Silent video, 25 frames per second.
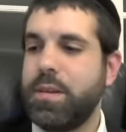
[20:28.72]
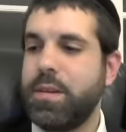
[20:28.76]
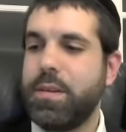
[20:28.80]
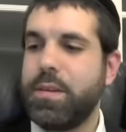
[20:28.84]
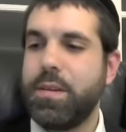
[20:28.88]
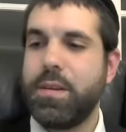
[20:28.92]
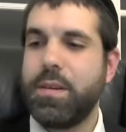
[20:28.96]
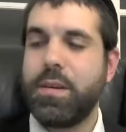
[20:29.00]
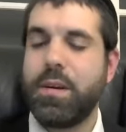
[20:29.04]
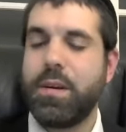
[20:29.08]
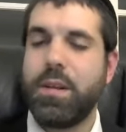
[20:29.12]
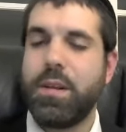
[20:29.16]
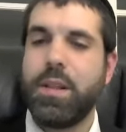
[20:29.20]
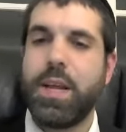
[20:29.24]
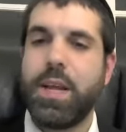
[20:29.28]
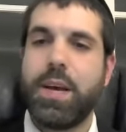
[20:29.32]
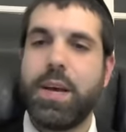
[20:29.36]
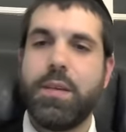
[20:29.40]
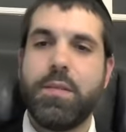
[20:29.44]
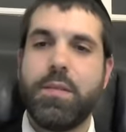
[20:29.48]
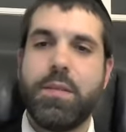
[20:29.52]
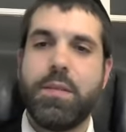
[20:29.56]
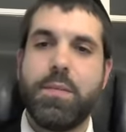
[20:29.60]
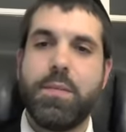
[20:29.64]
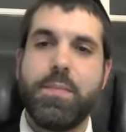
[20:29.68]
to
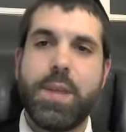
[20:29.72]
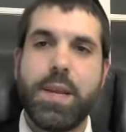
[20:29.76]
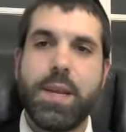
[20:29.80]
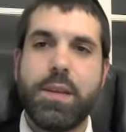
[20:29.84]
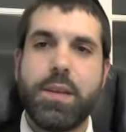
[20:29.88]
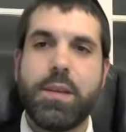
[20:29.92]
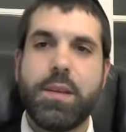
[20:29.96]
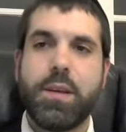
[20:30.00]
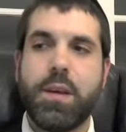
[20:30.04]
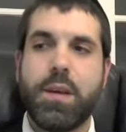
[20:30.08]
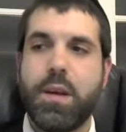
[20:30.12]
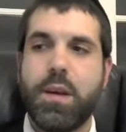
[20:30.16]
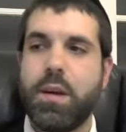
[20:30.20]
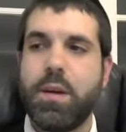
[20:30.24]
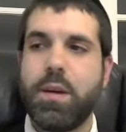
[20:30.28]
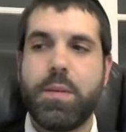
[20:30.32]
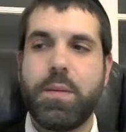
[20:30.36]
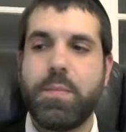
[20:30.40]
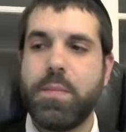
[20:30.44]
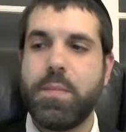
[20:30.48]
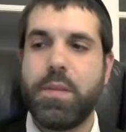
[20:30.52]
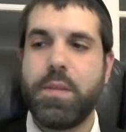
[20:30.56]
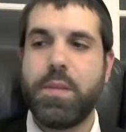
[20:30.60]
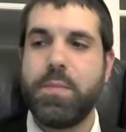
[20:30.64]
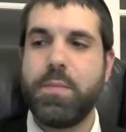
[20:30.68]
allow the men to
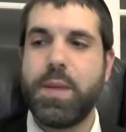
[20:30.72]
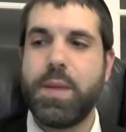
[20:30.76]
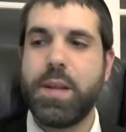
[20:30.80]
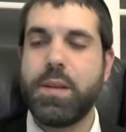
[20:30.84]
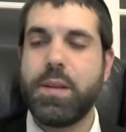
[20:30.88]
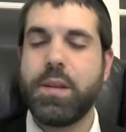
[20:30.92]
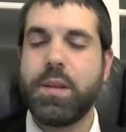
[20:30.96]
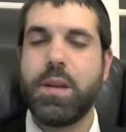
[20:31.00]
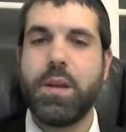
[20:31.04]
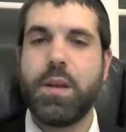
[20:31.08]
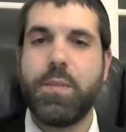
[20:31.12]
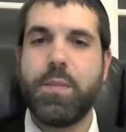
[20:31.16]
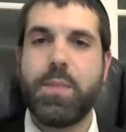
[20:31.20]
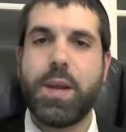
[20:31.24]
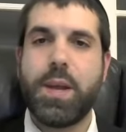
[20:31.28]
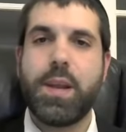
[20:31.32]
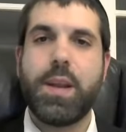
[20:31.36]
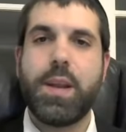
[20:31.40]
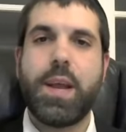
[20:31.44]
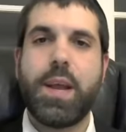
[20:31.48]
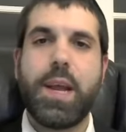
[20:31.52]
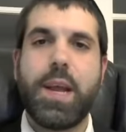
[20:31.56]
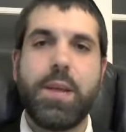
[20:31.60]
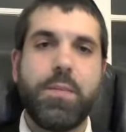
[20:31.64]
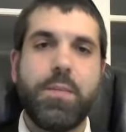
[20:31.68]
um, the men to men
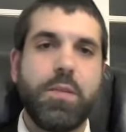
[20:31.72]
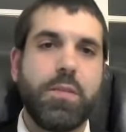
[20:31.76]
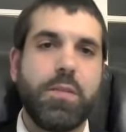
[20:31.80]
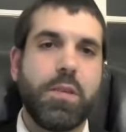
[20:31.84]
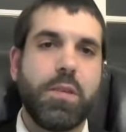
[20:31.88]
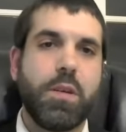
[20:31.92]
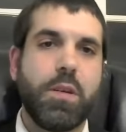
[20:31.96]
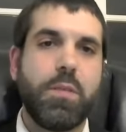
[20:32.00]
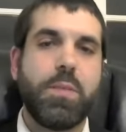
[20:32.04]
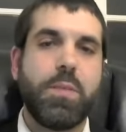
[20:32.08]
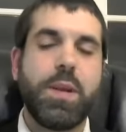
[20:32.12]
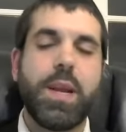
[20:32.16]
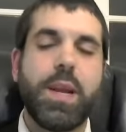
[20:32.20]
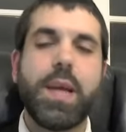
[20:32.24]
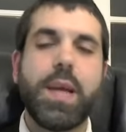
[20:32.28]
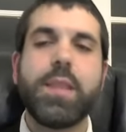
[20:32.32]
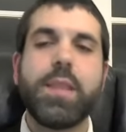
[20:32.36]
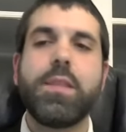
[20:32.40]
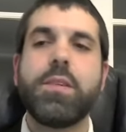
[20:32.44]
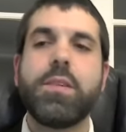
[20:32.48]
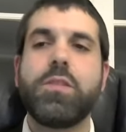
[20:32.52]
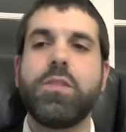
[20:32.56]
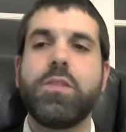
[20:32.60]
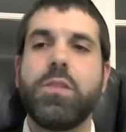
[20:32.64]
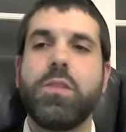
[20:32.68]
and animals to go, but not
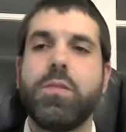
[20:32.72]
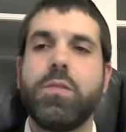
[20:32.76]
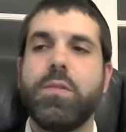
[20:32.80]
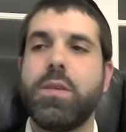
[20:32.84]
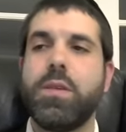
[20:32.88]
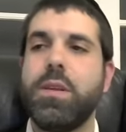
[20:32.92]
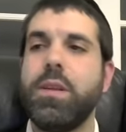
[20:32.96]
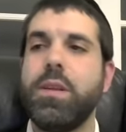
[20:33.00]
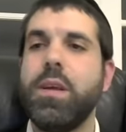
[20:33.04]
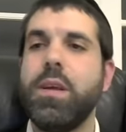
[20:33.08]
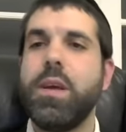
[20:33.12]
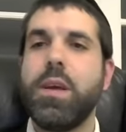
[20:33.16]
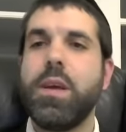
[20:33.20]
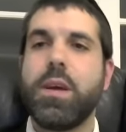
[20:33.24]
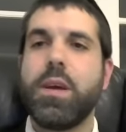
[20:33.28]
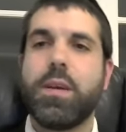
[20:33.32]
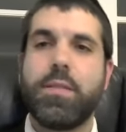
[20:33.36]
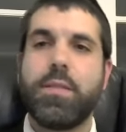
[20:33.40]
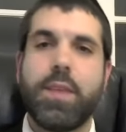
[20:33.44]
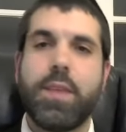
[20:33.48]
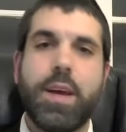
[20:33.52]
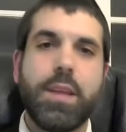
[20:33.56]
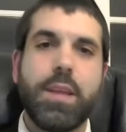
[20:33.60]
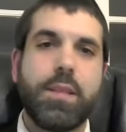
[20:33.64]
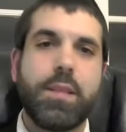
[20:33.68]
the children,
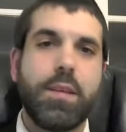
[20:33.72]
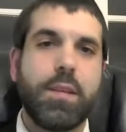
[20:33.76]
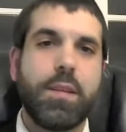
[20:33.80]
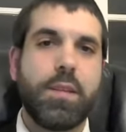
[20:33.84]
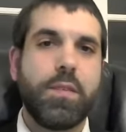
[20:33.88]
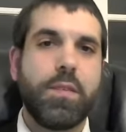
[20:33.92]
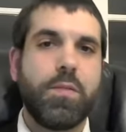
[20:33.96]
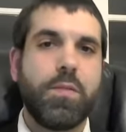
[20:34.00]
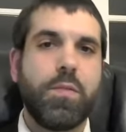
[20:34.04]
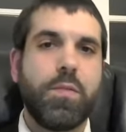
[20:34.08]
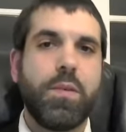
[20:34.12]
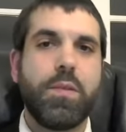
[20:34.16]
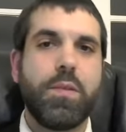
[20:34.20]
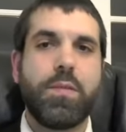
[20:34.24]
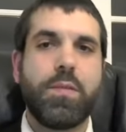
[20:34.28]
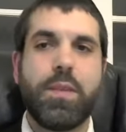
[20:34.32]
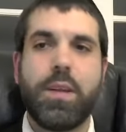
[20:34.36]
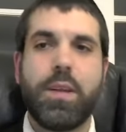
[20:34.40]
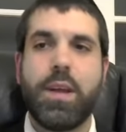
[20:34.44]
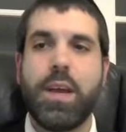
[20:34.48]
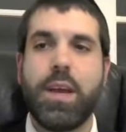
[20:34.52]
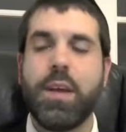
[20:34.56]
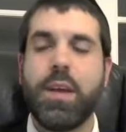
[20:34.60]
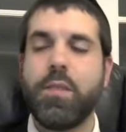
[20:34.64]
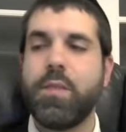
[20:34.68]
because I thought this was
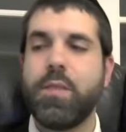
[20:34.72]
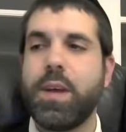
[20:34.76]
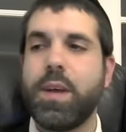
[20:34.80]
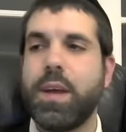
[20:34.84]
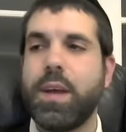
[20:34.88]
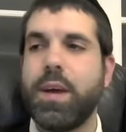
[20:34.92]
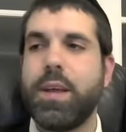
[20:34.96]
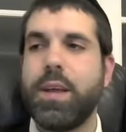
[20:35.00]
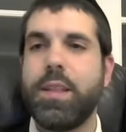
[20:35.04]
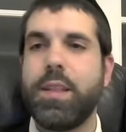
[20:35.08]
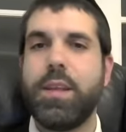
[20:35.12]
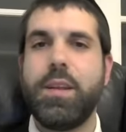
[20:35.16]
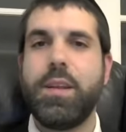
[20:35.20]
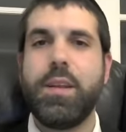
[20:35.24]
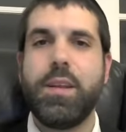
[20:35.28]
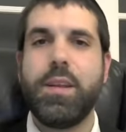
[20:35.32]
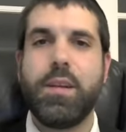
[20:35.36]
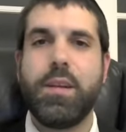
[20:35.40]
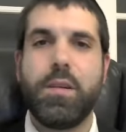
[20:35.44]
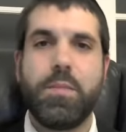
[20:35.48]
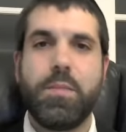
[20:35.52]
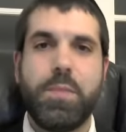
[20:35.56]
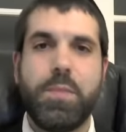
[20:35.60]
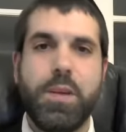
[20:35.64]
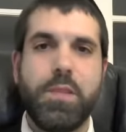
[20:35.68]
an angry God that
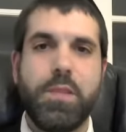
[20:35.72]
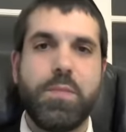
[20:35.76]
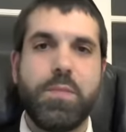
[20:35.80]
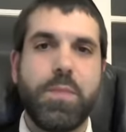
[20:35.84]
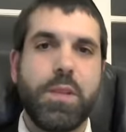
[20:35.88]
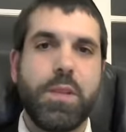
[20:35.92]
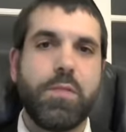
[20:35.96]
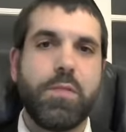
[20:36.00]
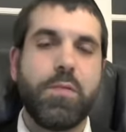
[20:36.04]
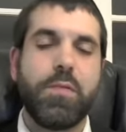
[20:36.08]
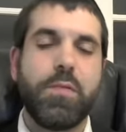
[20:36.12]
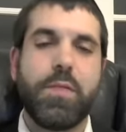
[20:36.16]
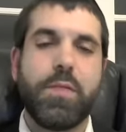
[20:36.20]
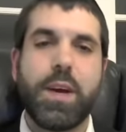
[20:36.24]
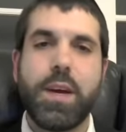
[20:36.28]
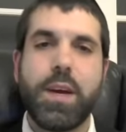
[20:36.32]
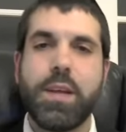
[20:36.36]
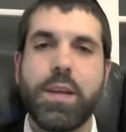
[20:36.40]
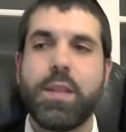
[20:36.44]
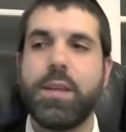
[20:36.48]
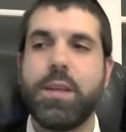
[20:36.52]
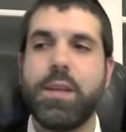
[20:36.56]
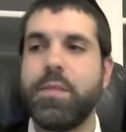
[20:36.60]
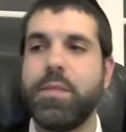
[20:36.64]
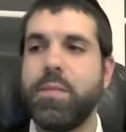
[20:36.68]
needed appeasement through
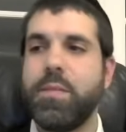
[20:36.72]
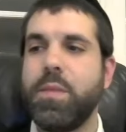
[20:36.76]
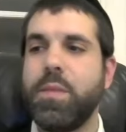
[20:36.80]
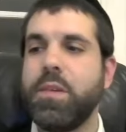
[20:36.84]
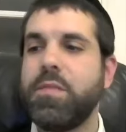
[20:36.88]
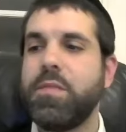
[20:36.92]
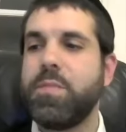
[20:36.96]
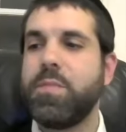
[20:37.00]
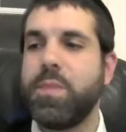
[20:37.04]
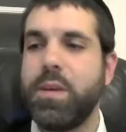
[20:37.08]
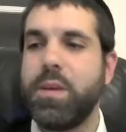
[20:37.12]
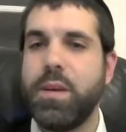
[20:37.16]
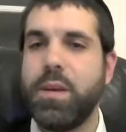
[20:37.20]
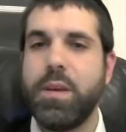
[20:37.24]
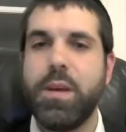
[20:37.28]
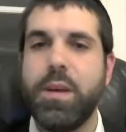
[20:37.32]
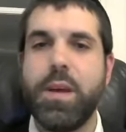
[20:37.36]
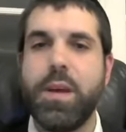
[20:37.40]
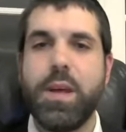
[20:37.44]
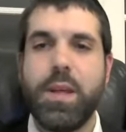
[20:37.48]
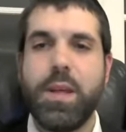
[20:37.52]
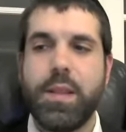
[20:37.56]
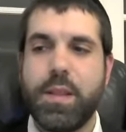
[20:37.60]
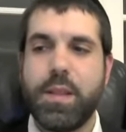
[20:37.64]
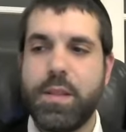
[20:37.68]
violence. It must be
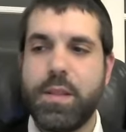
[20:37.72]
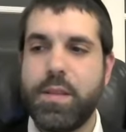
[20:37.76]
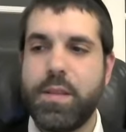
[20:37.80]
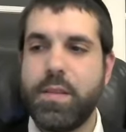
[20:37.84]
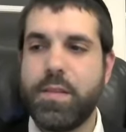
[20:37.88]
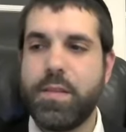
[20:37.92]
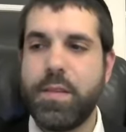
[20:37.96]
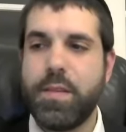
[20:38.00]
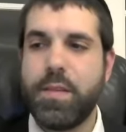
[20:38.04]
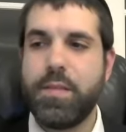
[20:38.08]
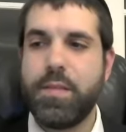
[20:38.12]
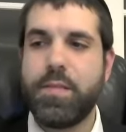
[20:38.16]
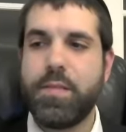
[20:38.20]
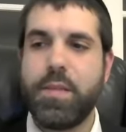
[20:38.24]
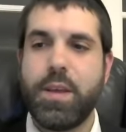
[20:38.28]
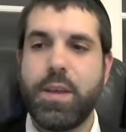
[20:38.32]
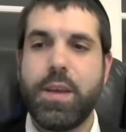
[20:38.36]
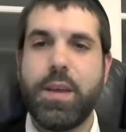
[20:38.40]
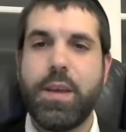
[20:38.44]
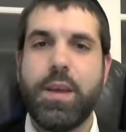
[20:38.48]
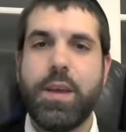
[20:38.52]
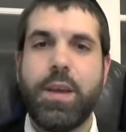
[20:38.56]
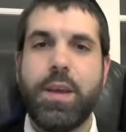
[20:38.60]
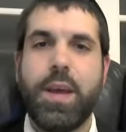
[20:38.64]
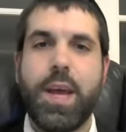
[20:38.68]
that this is
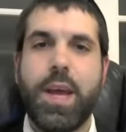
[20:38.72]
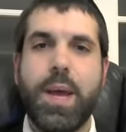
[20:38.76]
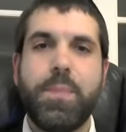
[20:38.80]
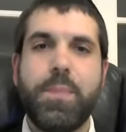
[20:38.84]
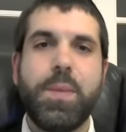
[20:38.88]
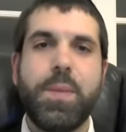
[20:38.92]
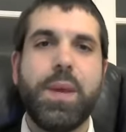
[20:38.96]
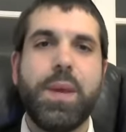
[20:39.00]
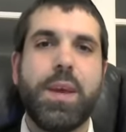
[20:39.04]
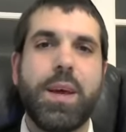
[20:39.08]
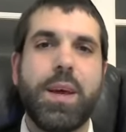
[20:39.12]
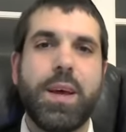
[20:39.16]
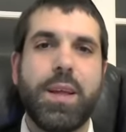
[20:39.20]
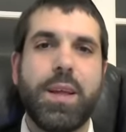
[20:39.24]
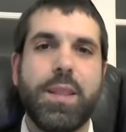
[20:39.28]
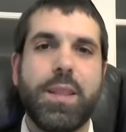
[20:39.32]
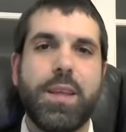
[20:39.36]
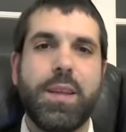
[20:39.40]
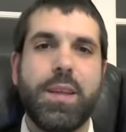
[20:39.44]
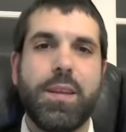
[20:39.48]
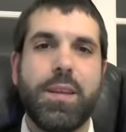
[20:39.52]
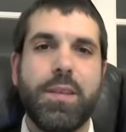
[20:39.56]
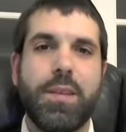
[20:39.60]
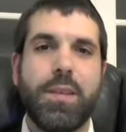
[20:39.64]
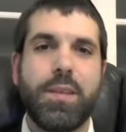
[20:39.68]
a happy God
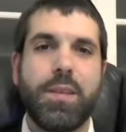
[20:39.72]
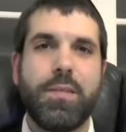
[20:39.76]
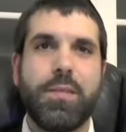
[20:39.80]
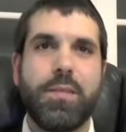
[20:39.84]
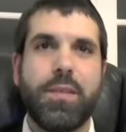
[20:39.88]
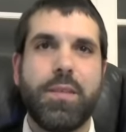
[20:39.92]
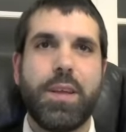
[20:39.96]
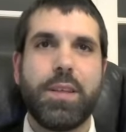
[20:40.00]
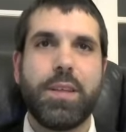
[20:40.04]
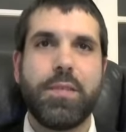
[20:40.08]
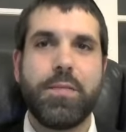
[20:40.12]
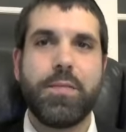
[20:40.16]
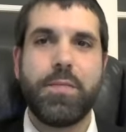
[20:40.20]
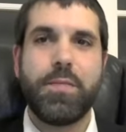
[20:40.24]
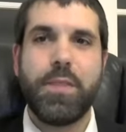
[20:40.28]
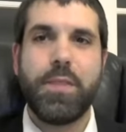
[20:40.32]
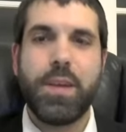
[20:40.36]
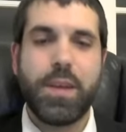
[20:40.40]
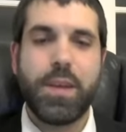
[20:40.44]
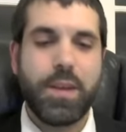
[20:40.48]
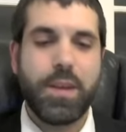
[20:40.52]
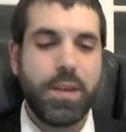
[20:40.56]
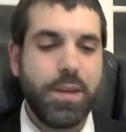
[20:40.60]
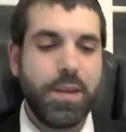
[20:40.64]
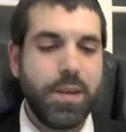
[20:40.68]
that that's lots of
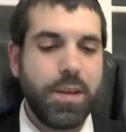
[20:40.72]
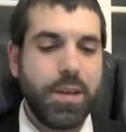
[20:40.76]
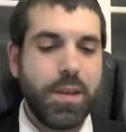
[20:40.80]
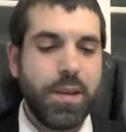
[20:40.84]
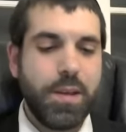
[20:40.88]
fun.